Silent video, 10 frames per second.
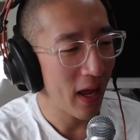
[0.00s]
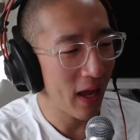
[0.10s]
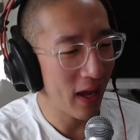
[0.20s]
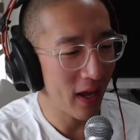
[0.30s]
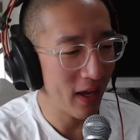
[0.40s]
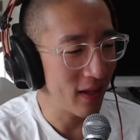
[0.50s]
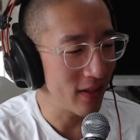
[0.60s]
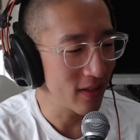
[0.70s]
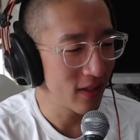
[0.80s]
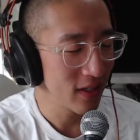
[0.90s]

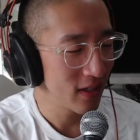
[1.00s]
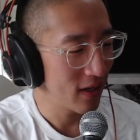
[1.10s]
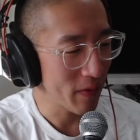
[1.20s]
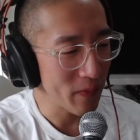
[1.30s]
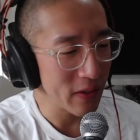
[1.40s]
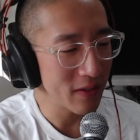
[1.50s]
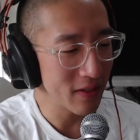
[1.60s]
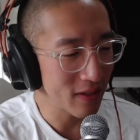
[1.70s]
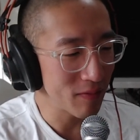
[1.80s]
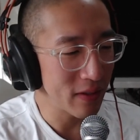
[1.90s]
And I mean, business
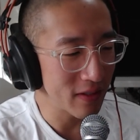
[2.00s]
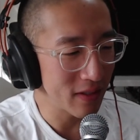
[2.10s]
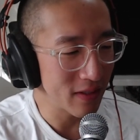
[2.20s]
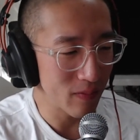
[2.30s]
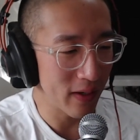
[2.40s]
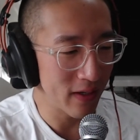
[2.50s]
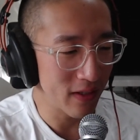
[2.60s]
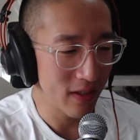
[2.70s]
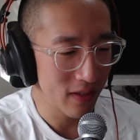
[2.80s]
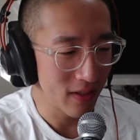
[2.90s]
is business, but
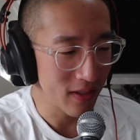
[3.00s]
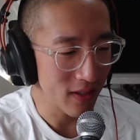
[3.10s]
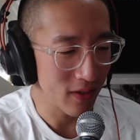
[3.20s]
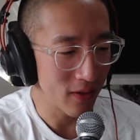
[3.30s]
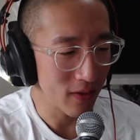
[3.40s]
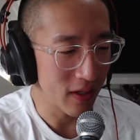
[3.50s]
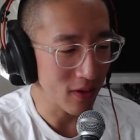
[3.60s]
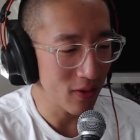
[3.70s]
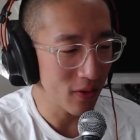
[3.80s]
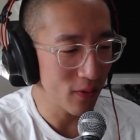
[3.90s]
still, like,
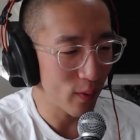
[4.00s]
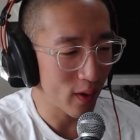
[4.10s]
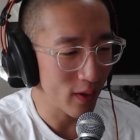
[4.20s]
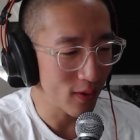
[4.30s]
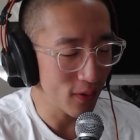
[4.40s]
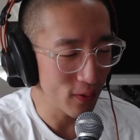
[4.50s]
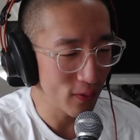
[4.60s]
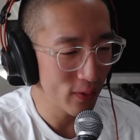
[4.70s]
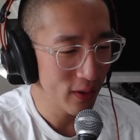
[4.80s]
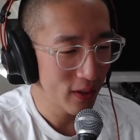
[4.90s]
you don't want
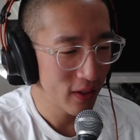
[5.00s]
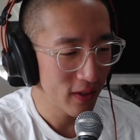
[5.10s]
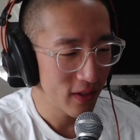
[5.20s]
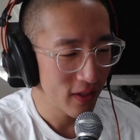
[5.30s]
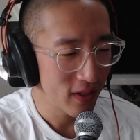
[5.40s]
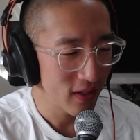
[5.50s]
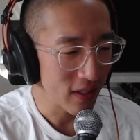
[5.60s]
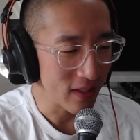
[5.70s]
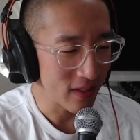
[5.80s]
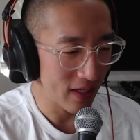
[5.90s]
to
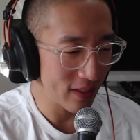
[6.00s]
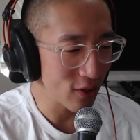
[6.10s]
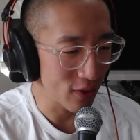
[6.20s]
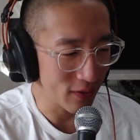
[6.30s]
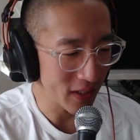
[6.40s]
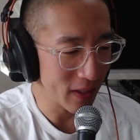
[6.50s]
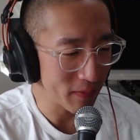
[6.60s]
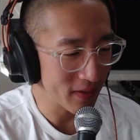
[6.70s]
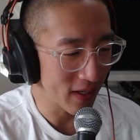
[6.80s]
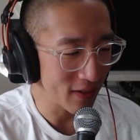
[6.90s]
intentionally
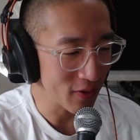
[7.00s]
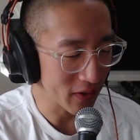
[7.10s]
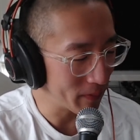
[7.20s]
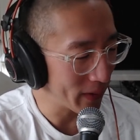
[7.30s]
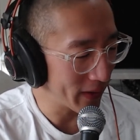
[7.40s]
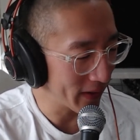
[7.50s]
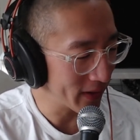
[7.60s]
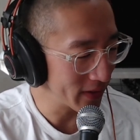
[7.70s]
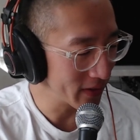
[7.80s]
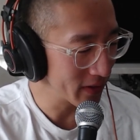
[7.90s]
upset your
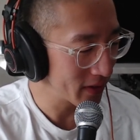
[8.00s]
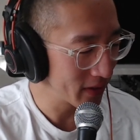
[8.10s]
competitors.